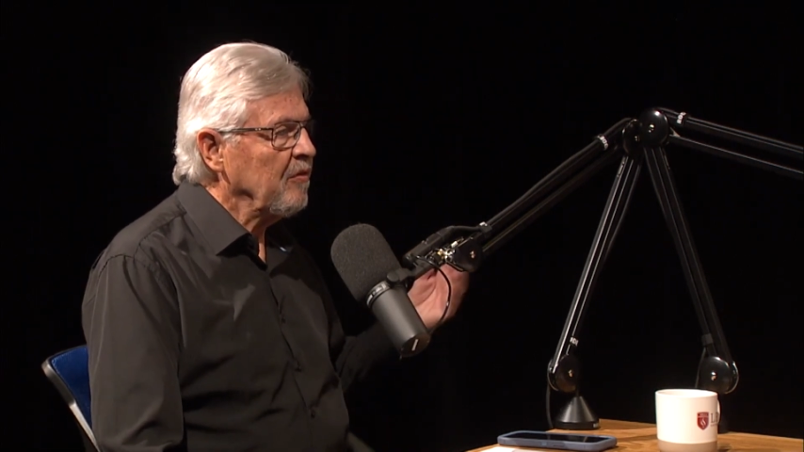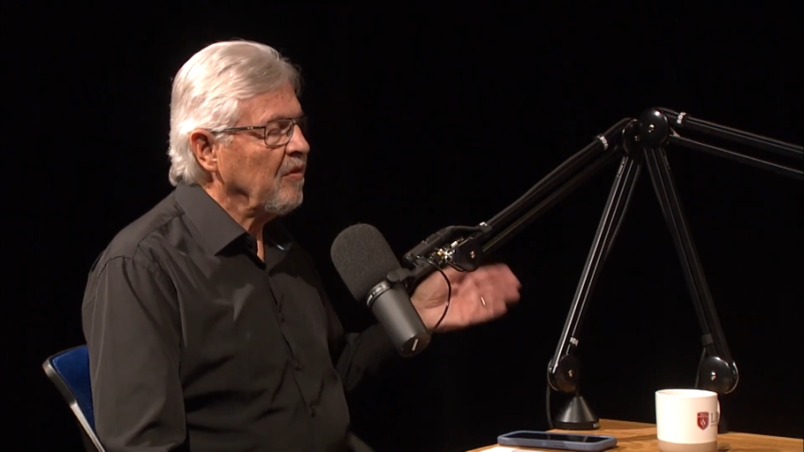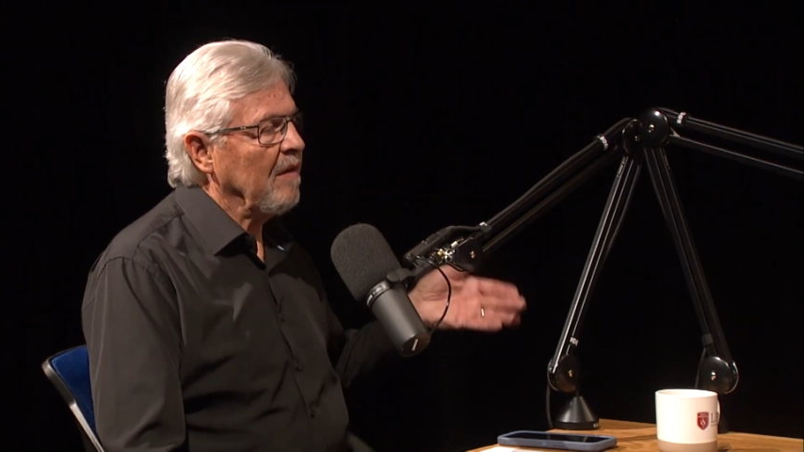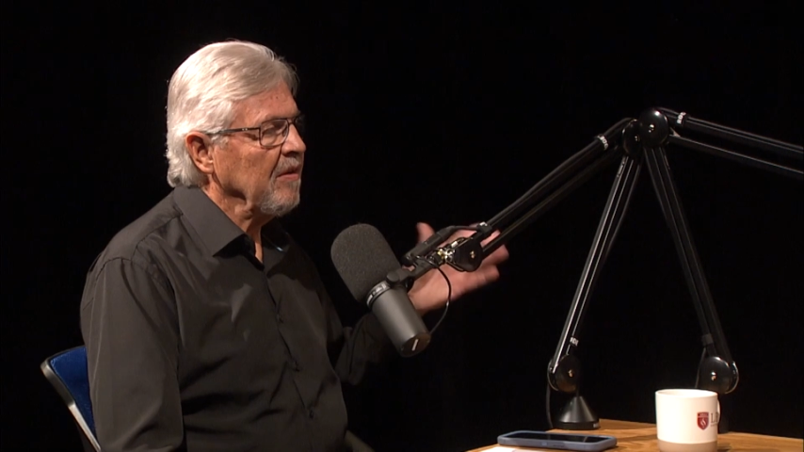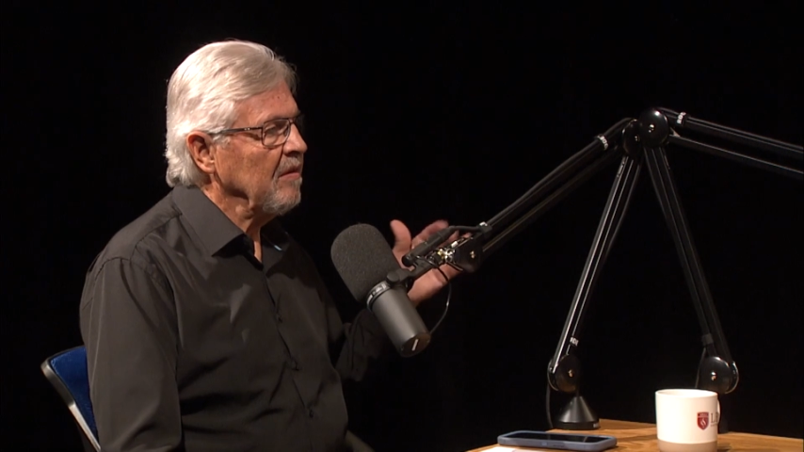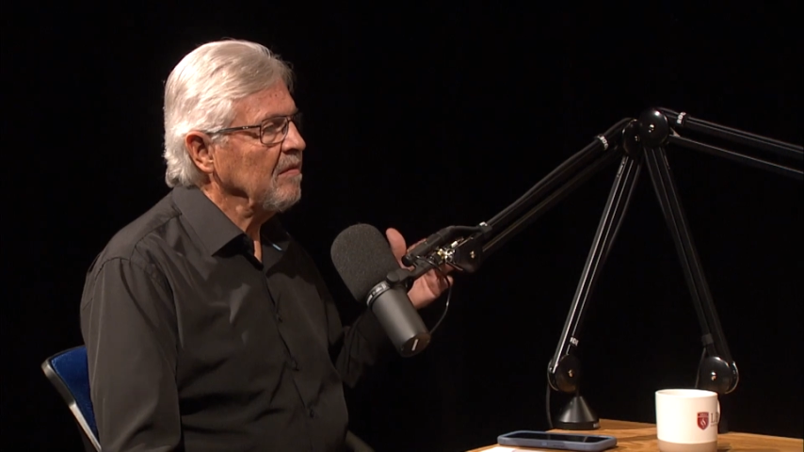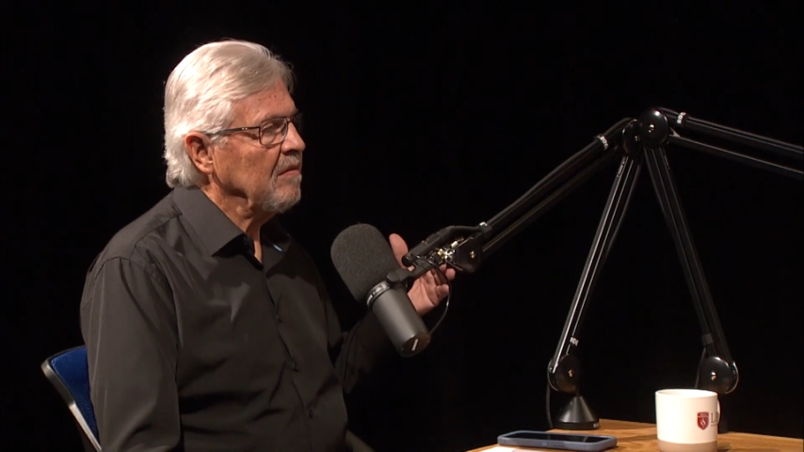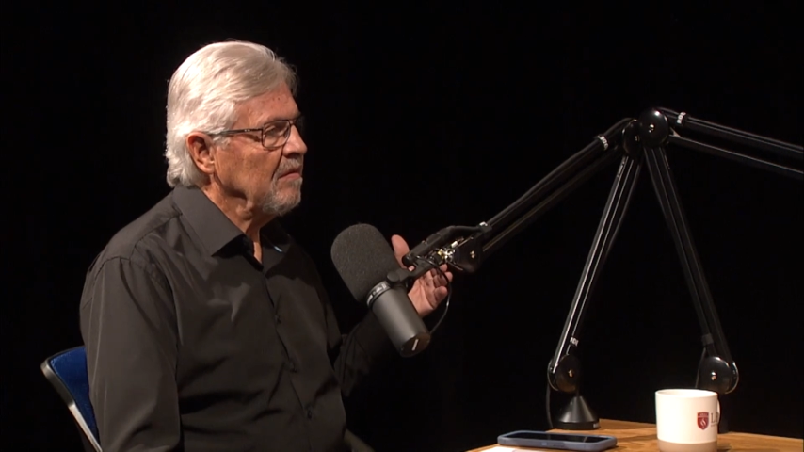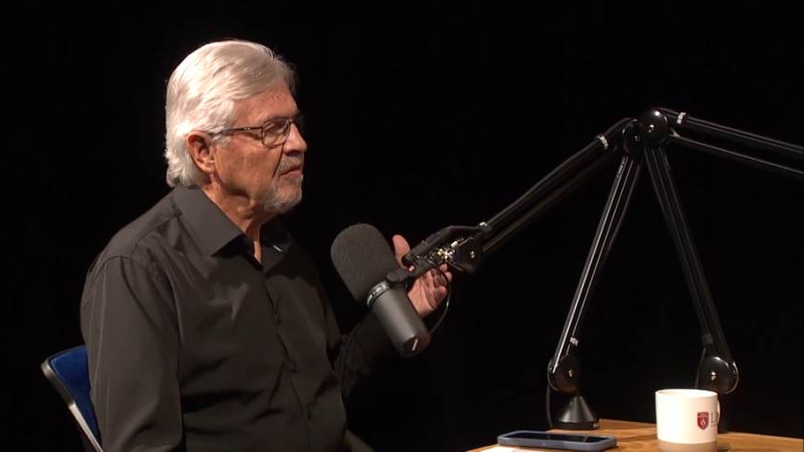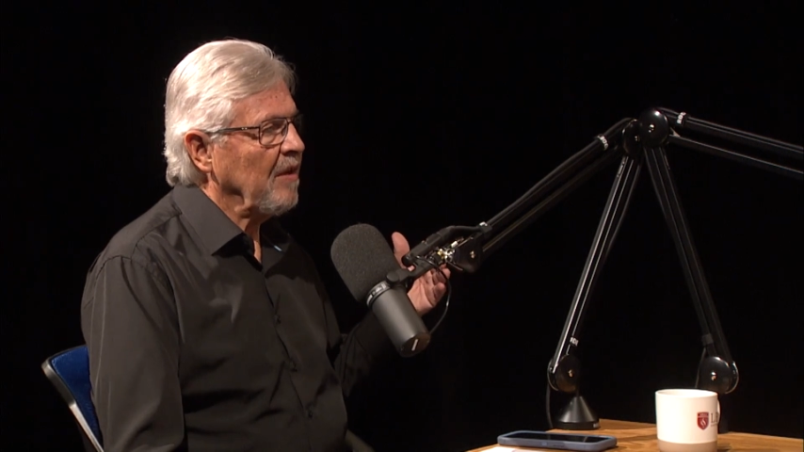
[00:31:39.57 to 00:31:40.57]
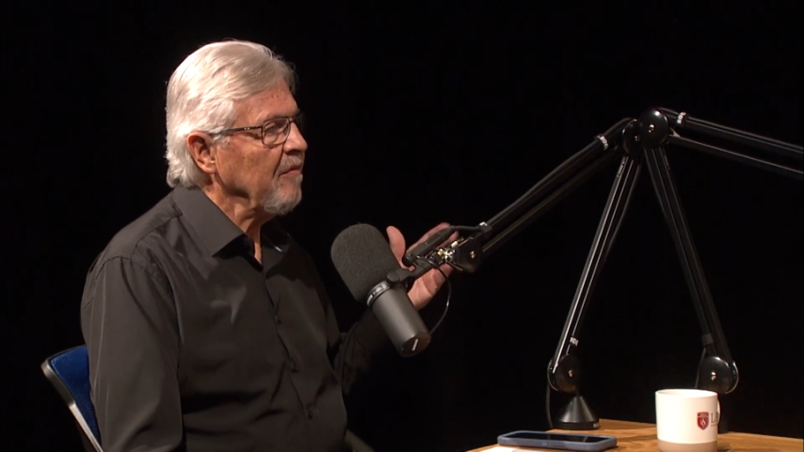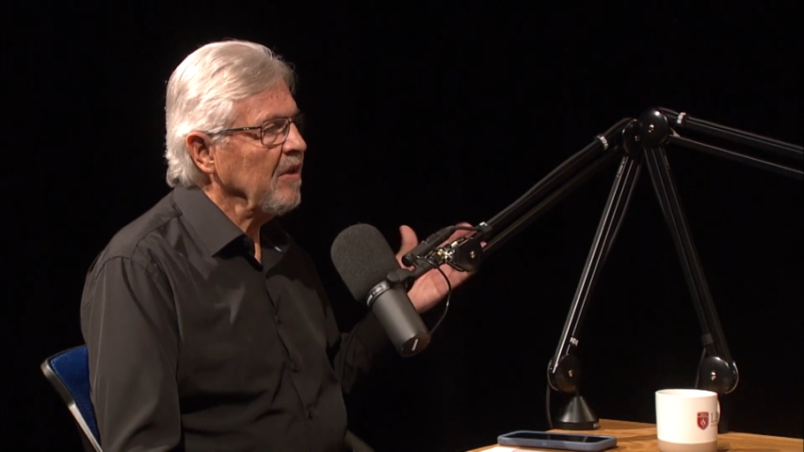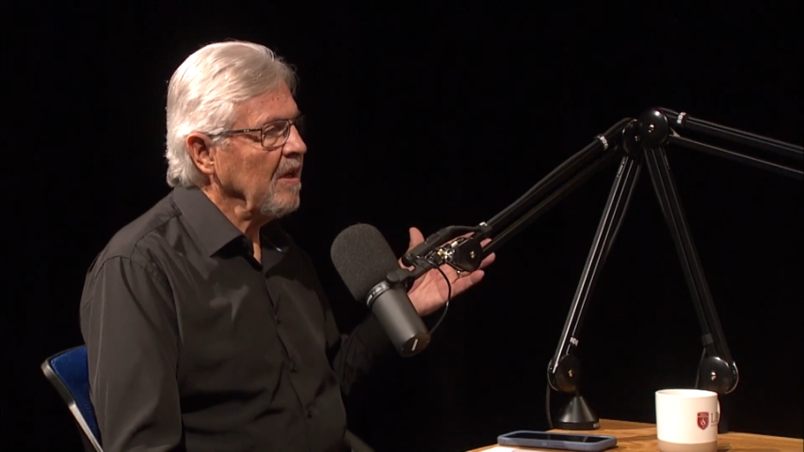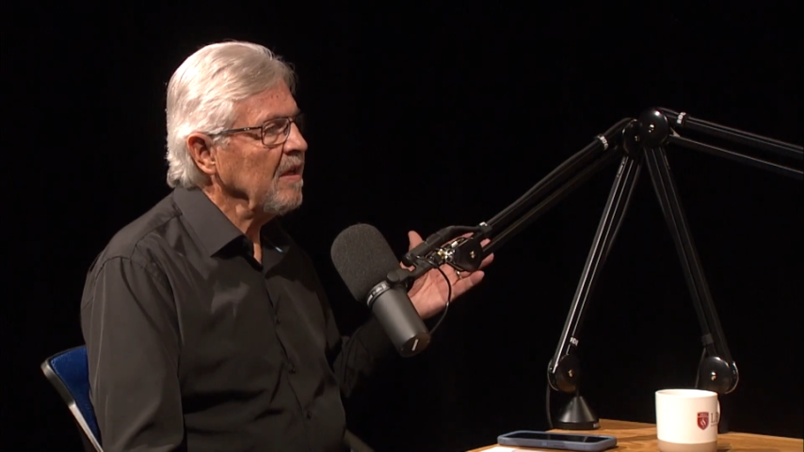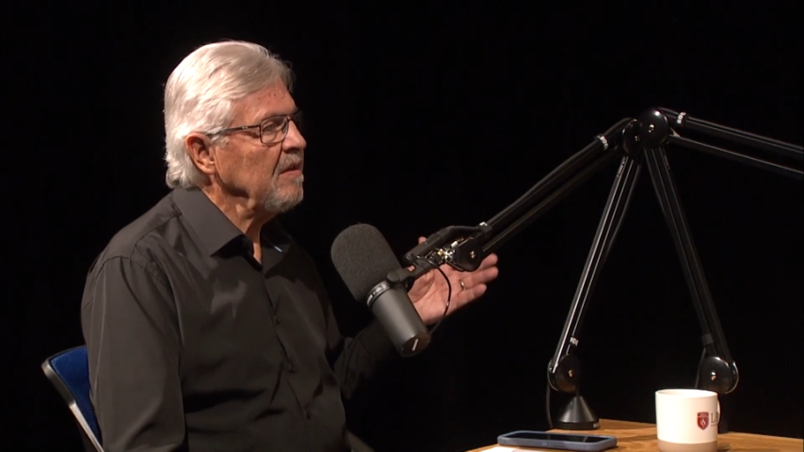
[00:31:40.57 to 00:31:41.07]

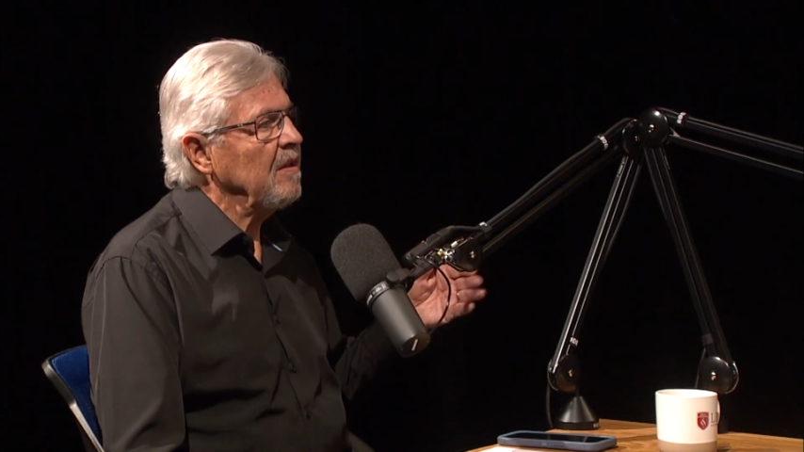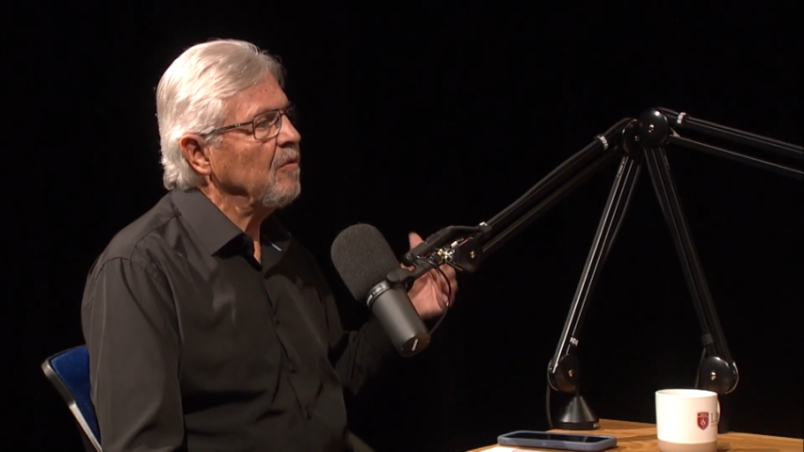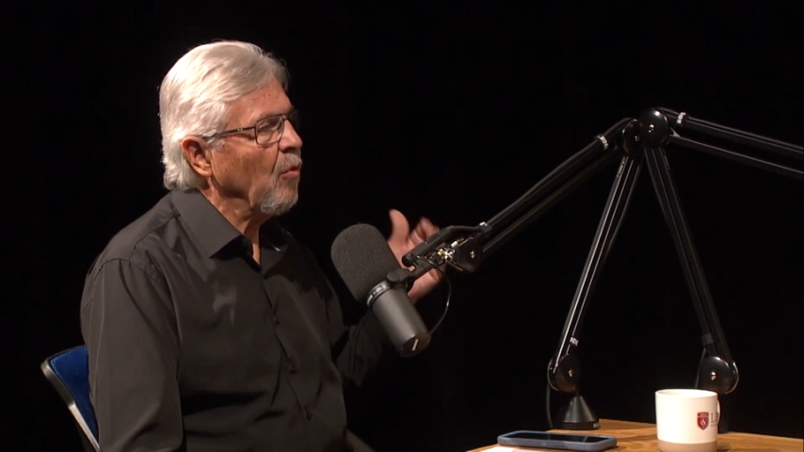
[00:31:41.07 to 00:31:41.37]
770 A.D.,